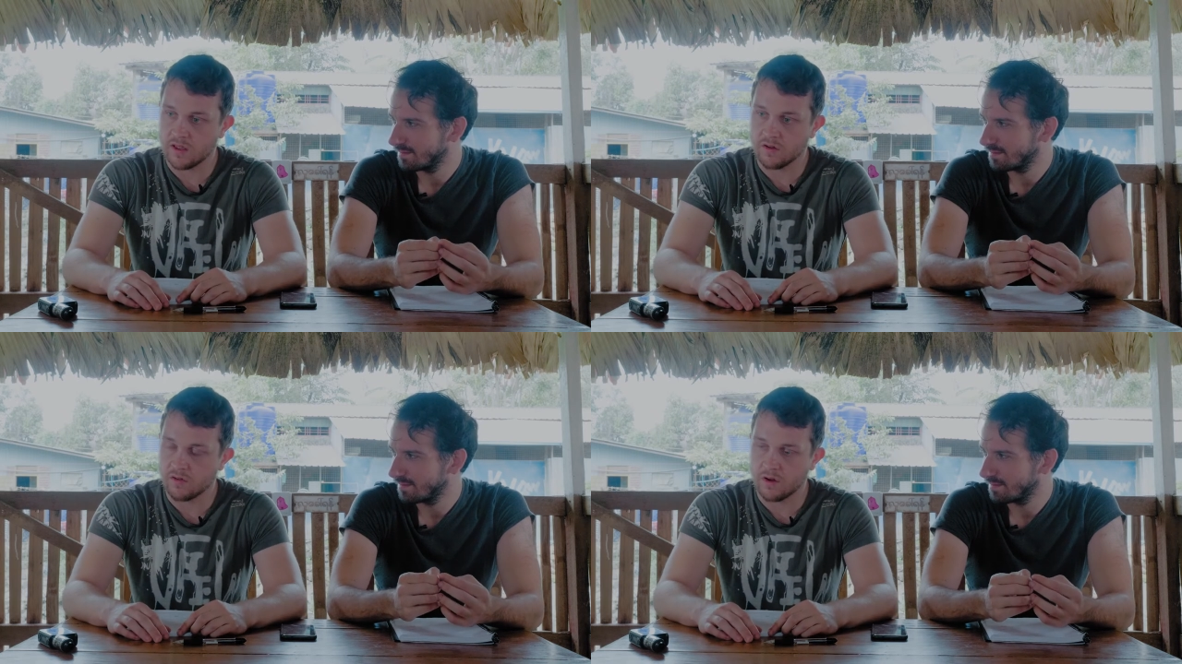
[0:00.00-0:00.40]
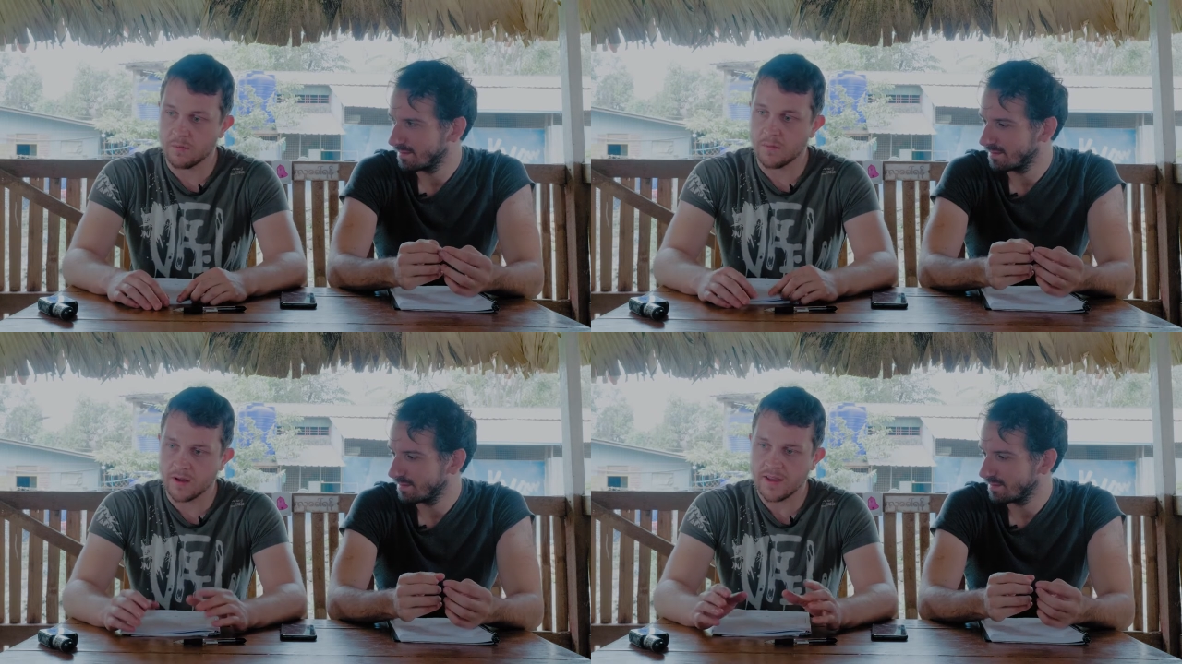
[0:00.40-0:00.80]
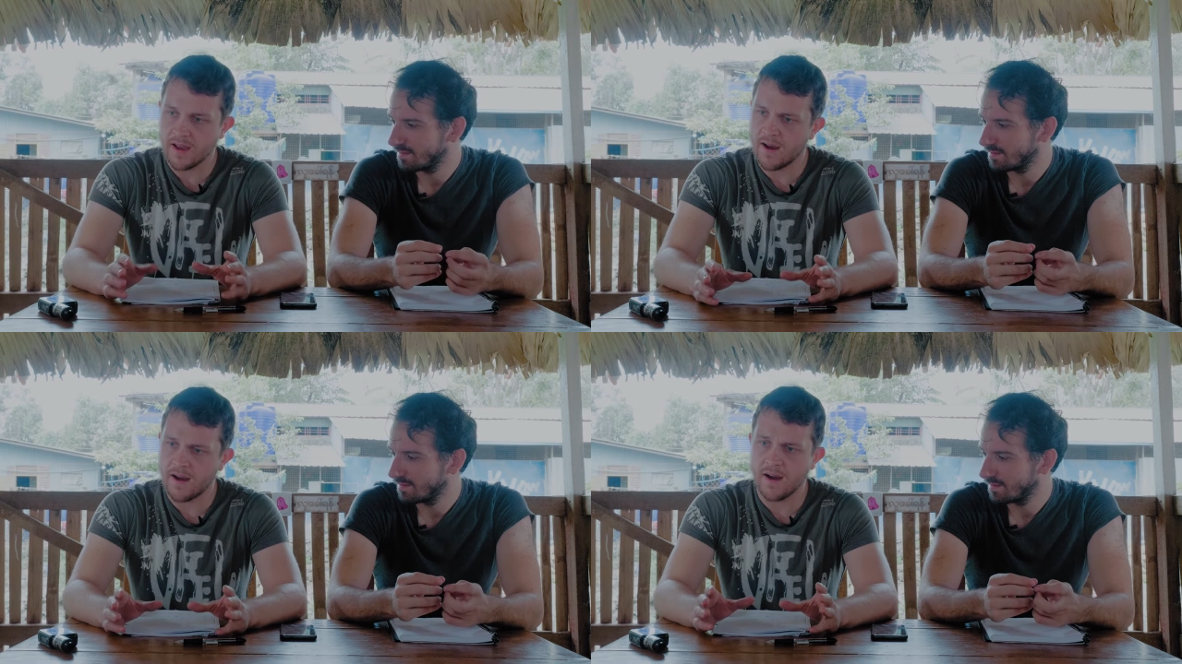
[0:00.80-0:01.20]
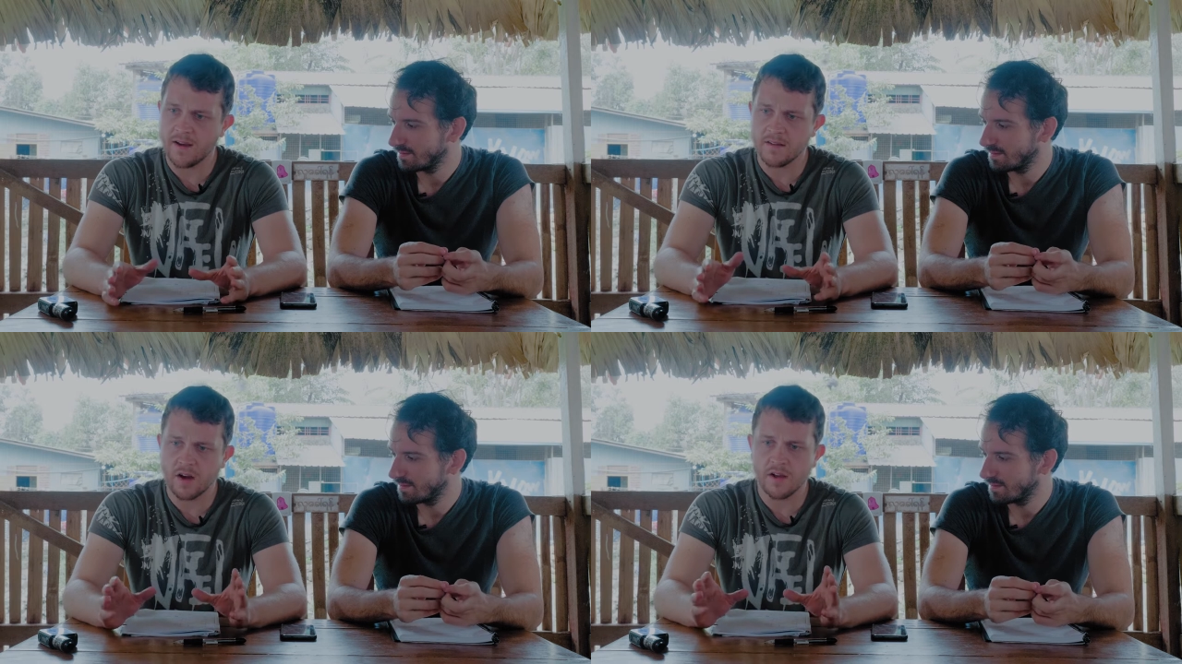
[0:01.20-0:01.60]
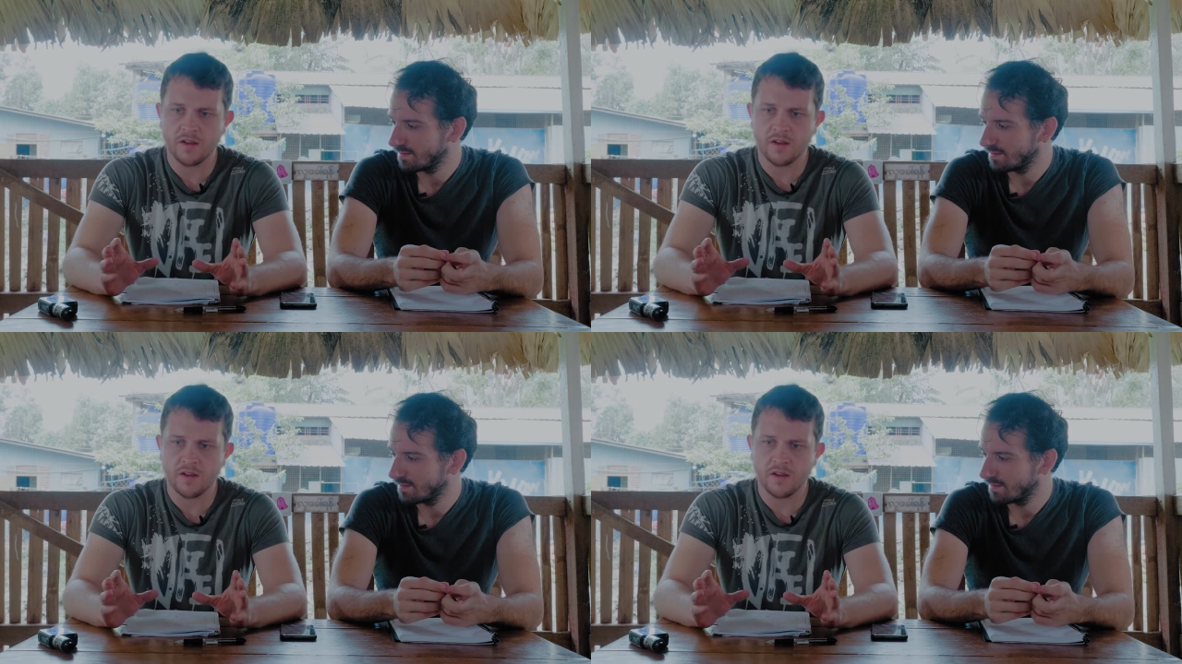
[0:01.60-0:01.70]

Speaker 1: later on, but yeah, I, I, I